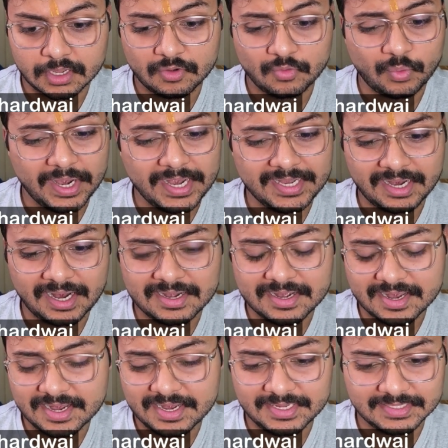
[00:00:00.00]
White
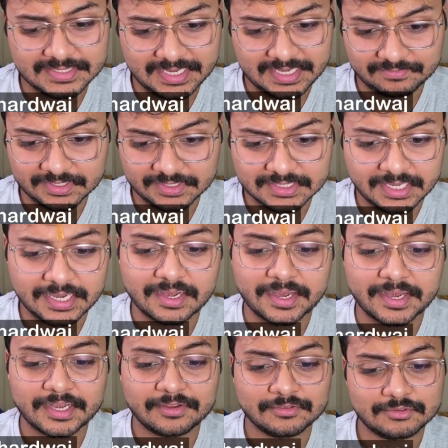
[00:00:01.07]
can't really save this knight
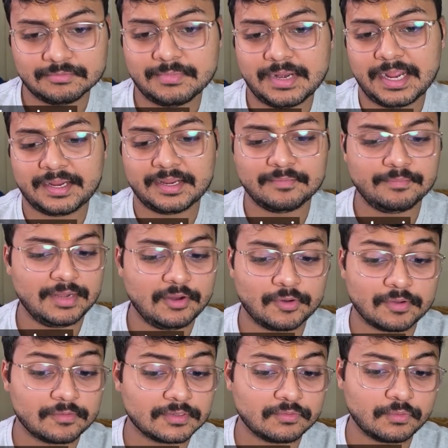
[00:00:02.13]
right now, so black can play
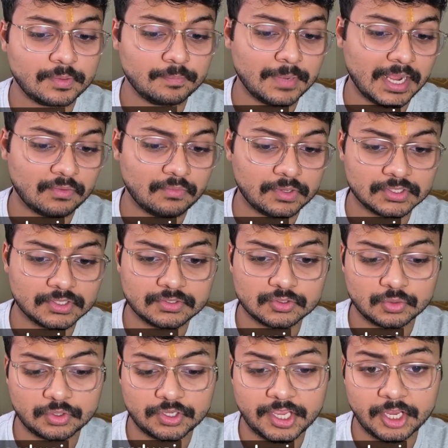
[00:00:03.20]
whatever black wants.
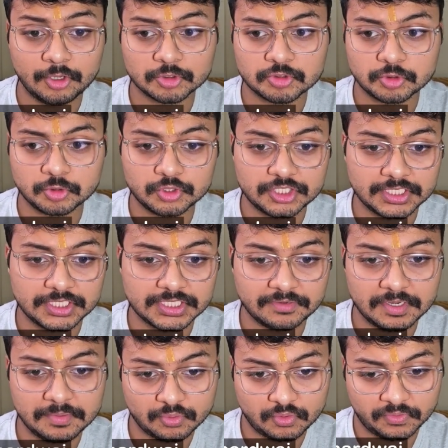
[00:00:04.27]
So king goes to
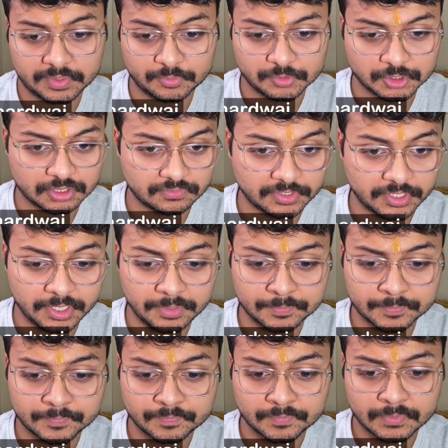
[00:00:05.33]
g7, improving the position of the king.
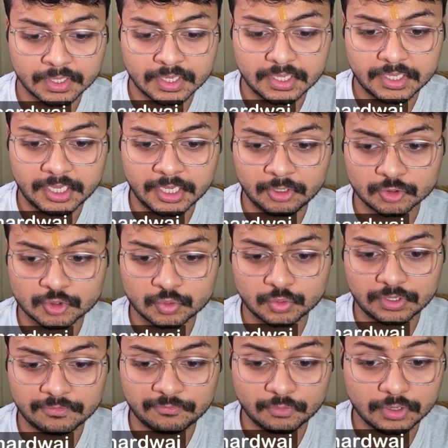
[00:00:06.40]
King goes to
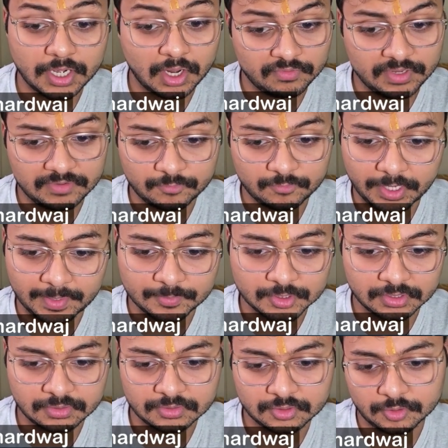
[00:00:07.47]
f4. Now we have to
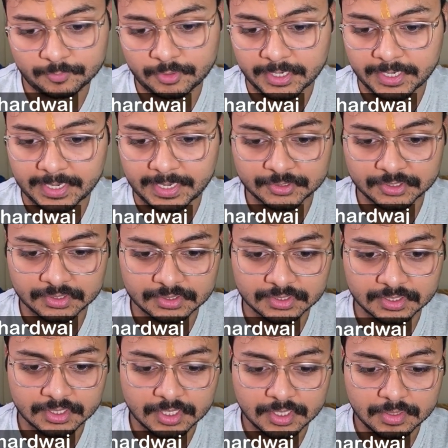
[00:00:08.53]
capture, so pawn
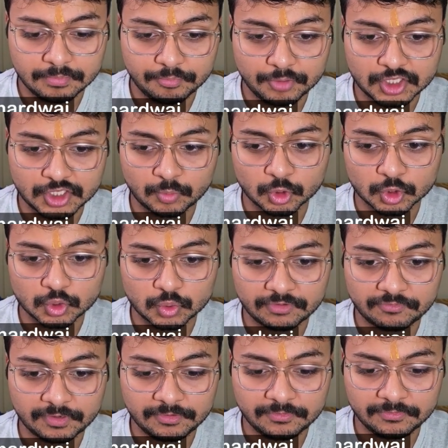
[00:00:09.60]
captures. Bishop goes to
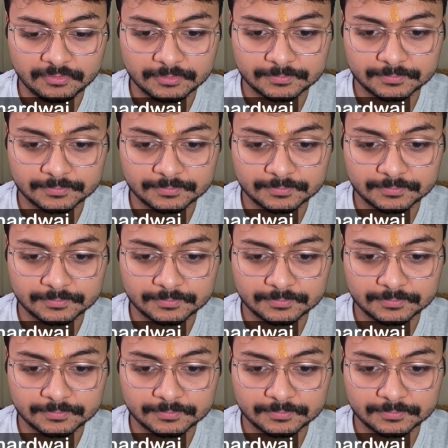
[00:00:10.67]
f5.